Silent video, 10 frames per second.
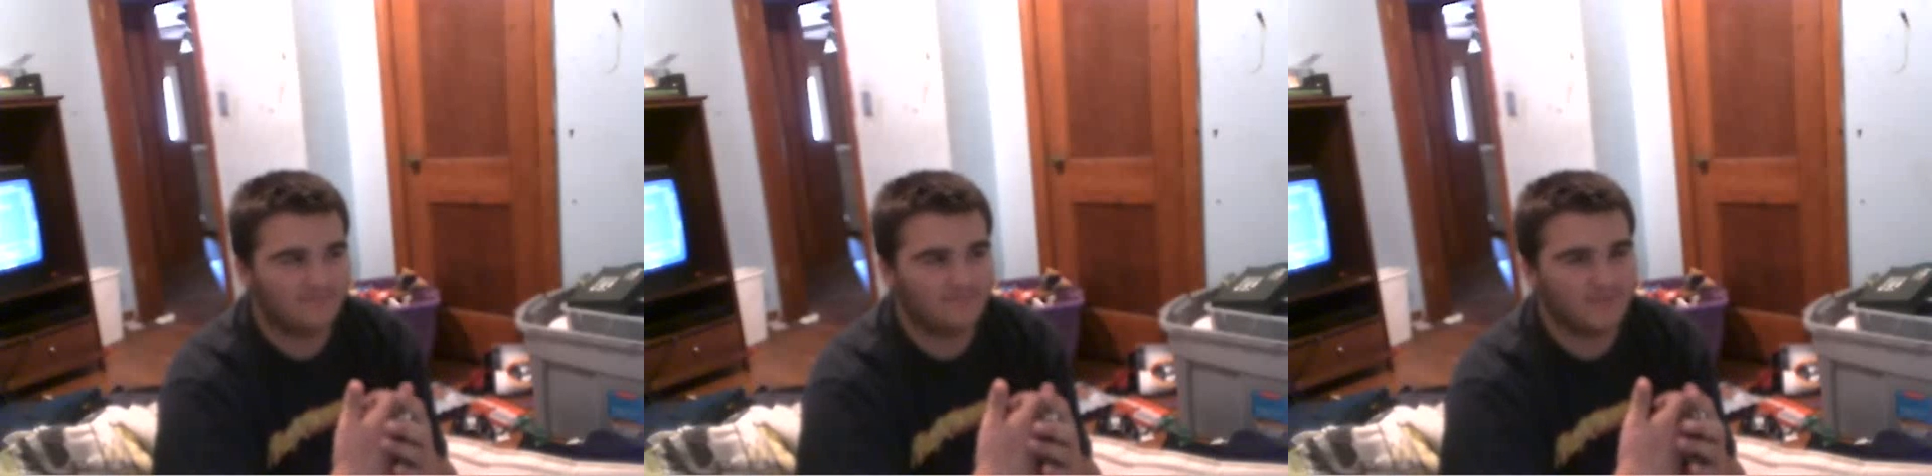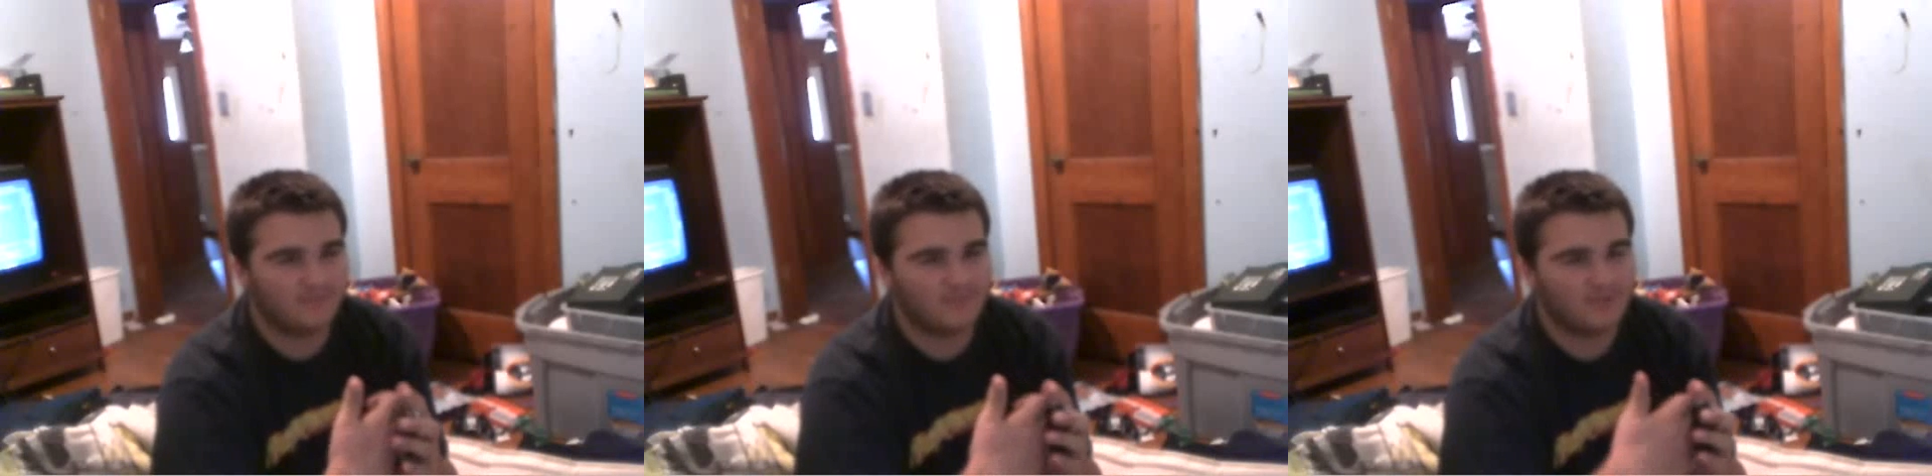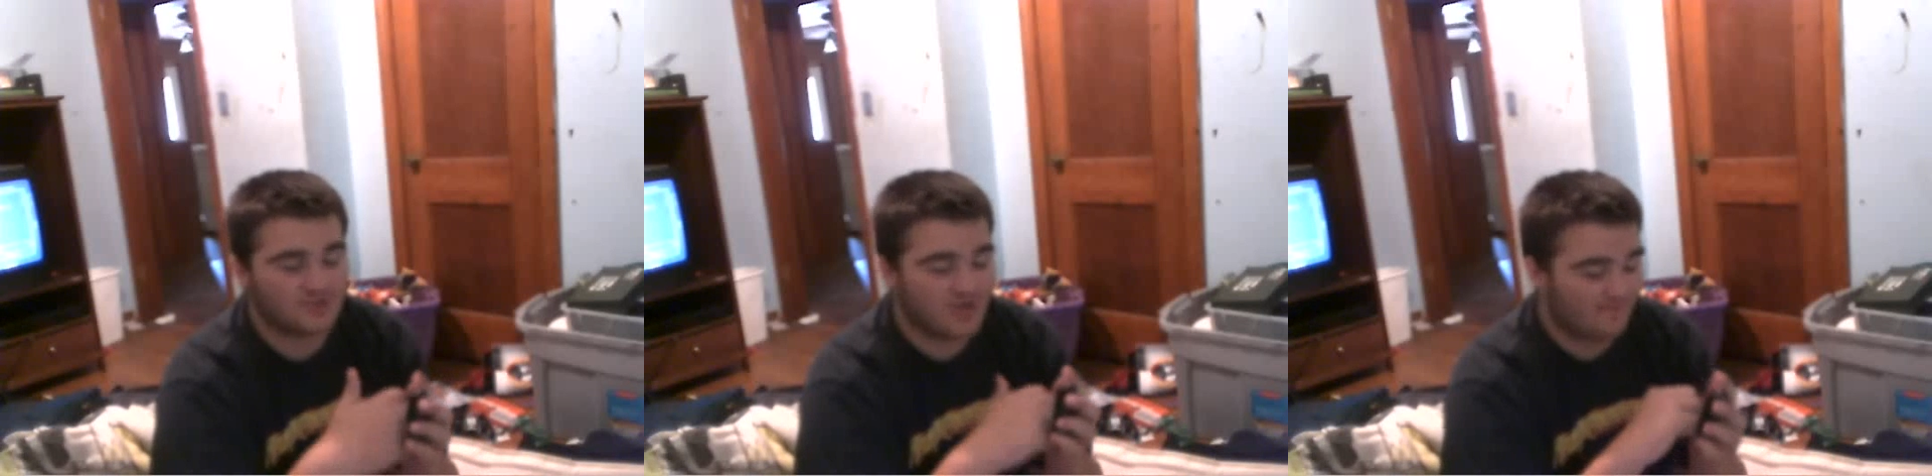
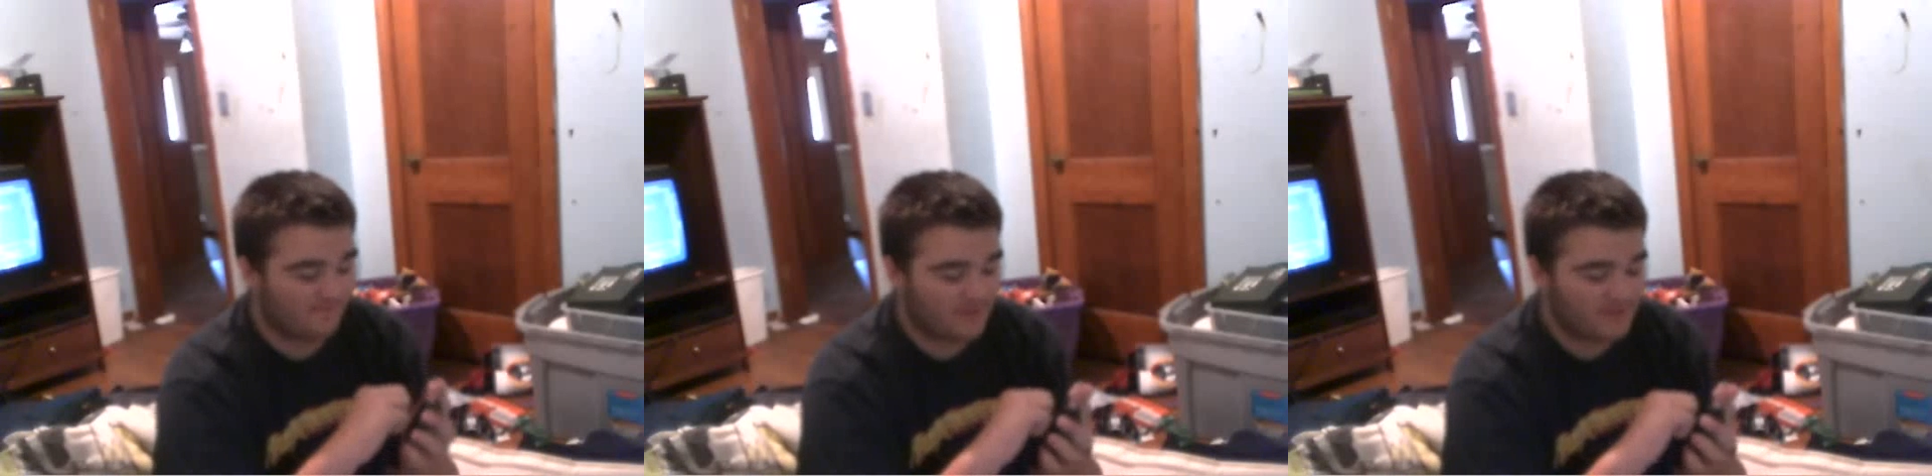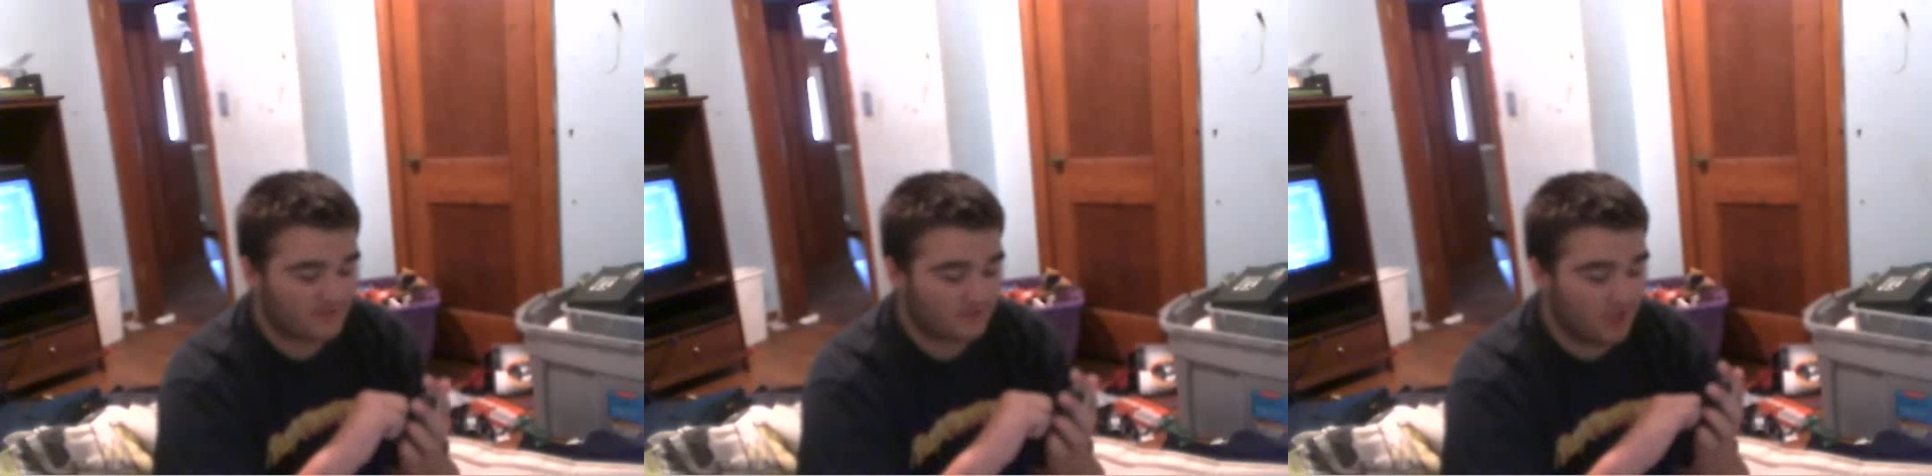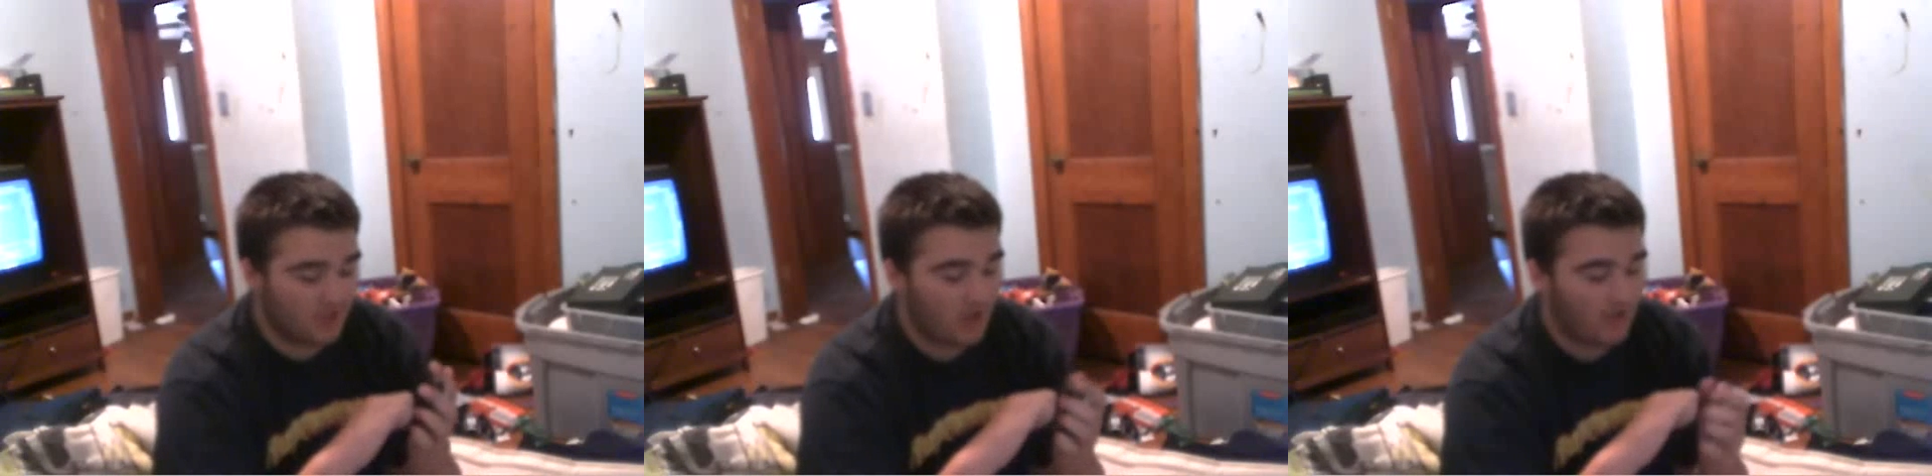But Jeff gets a
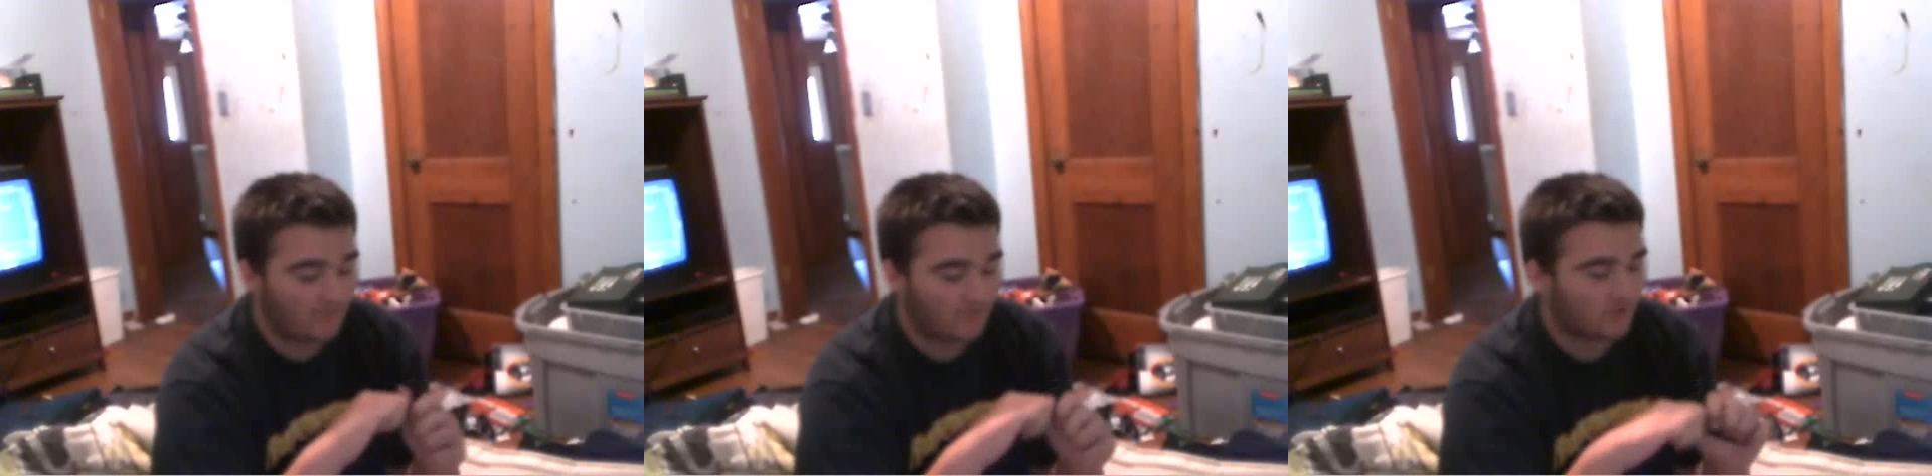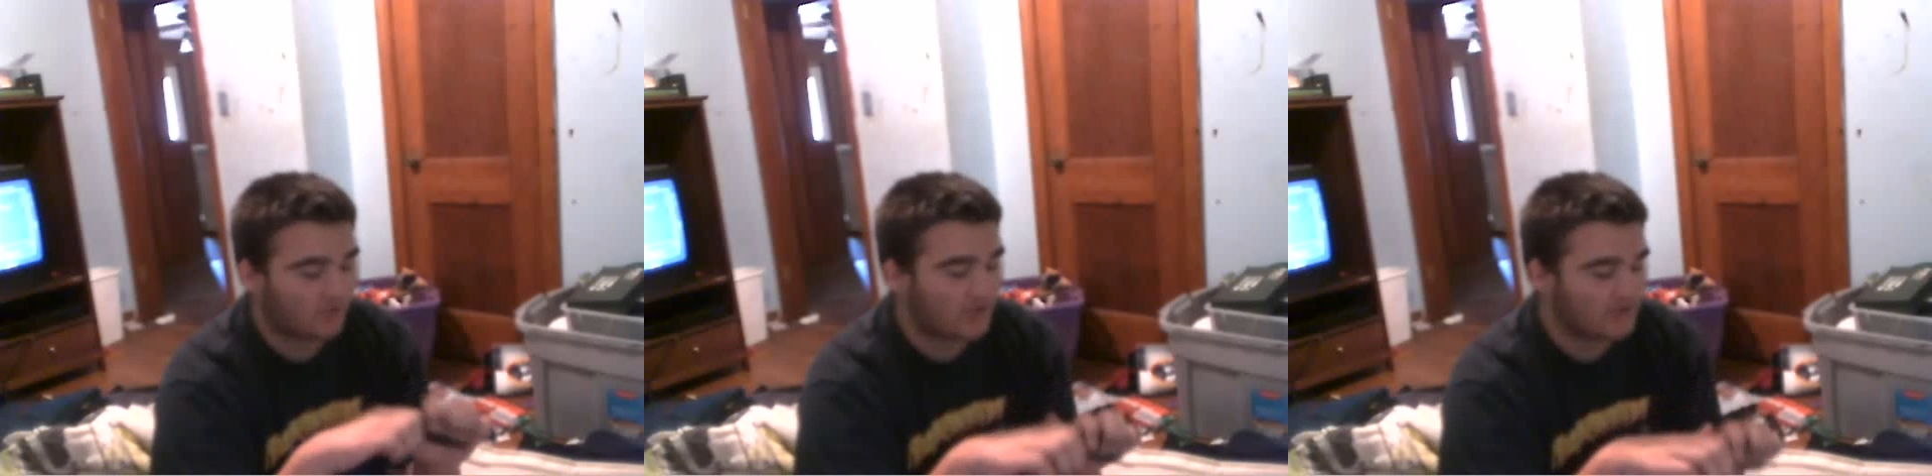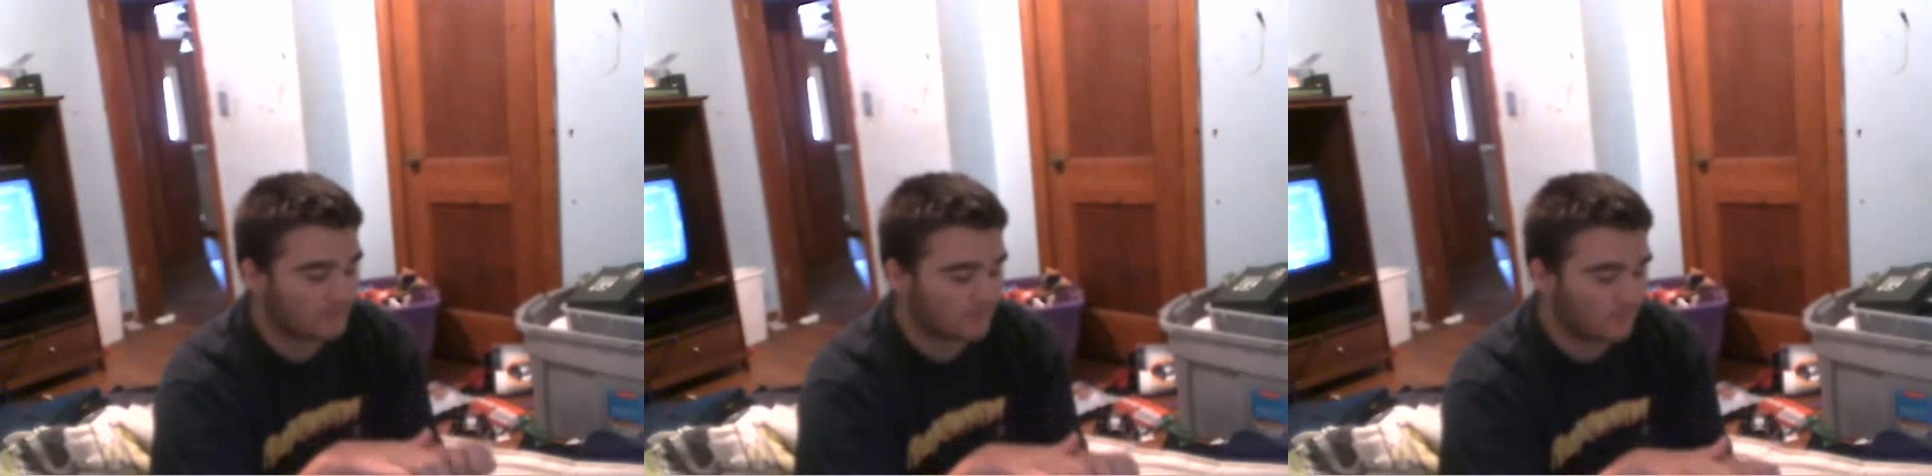lot of the
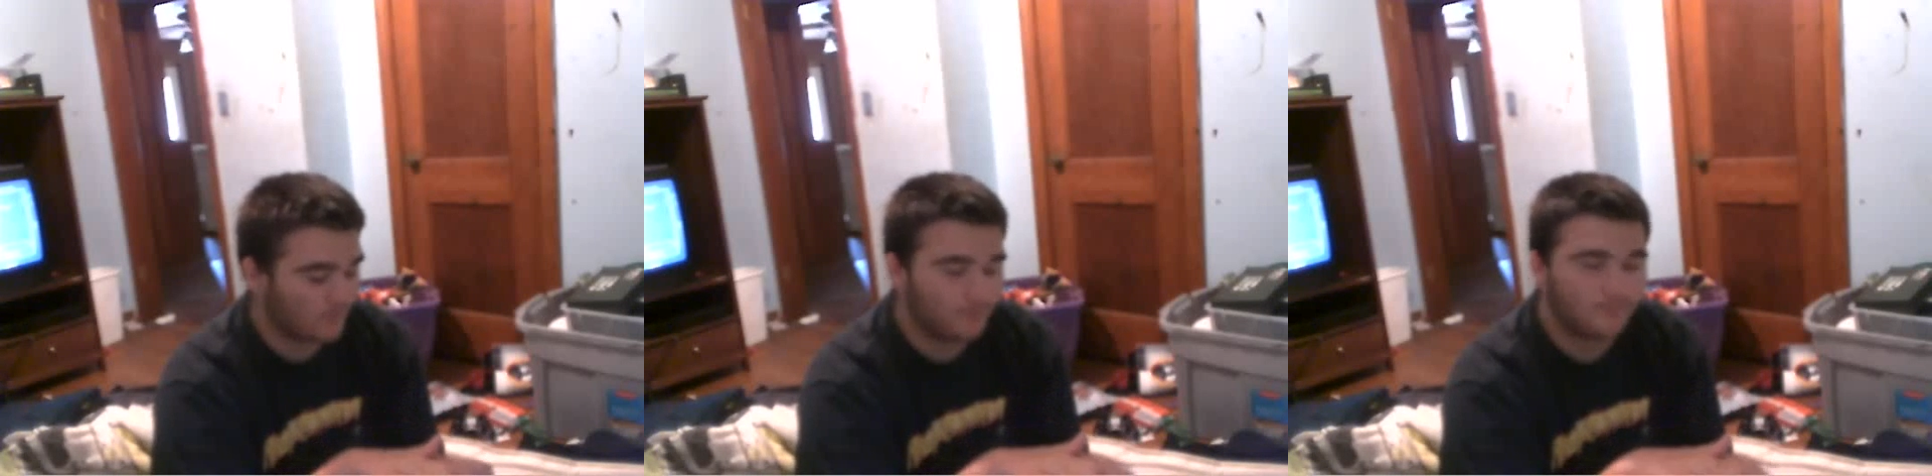crowd support.